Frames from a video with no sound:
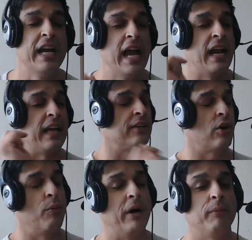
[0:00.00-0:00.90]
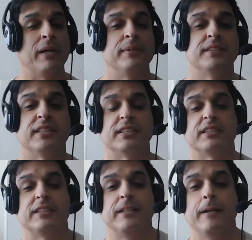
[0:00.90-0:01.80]
and I can go about my
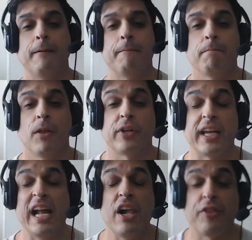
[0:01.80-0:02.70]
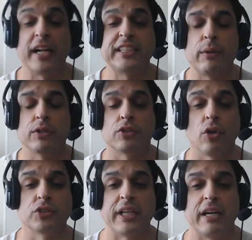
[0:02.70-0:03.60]
business. Okay? That's how
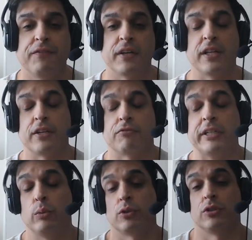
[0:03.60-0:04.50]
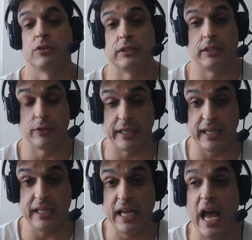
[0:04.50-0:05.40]
adults have fun in the real world.
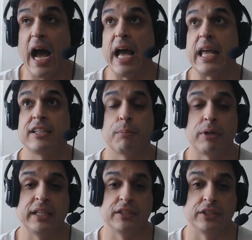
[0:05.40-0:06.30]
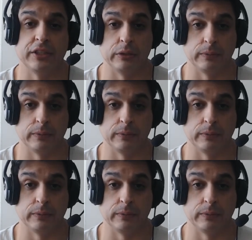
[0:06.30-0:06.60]
Okay? I hate to break it to you.